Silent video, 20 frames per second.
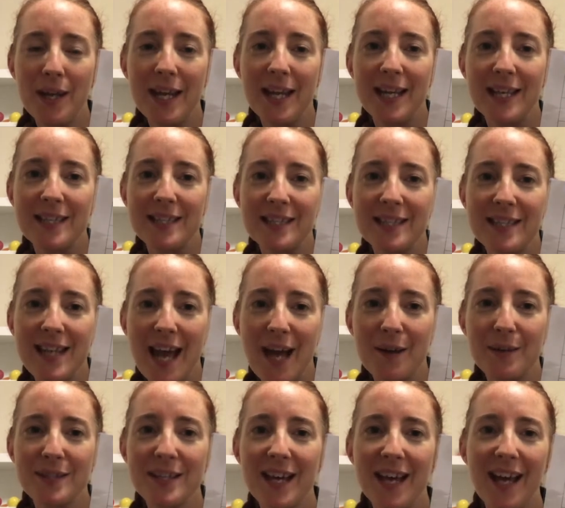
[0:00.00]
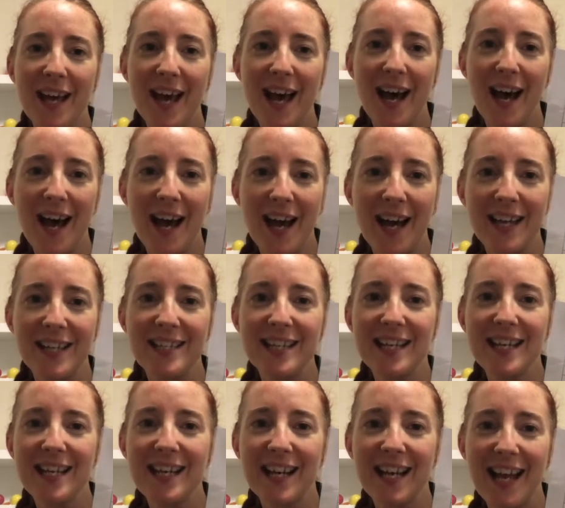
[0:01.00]
his snout, I
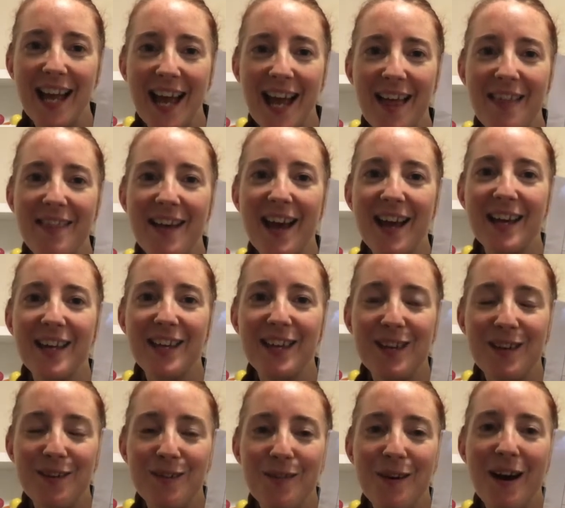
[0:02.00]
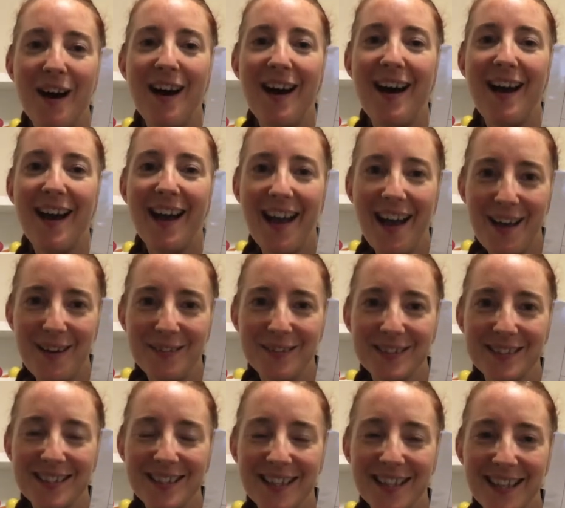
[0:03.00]
declare that you are
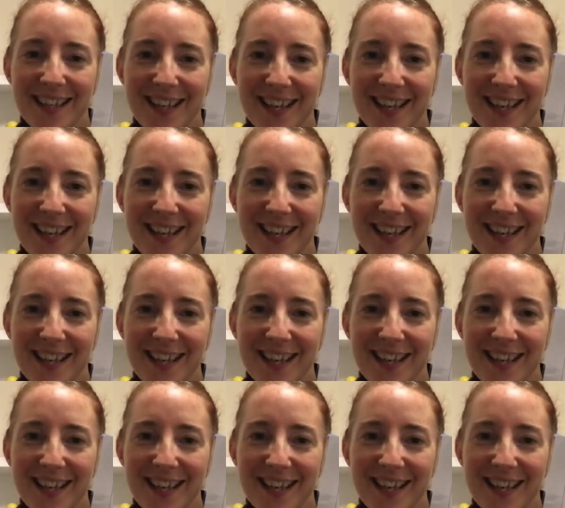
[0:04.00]
out.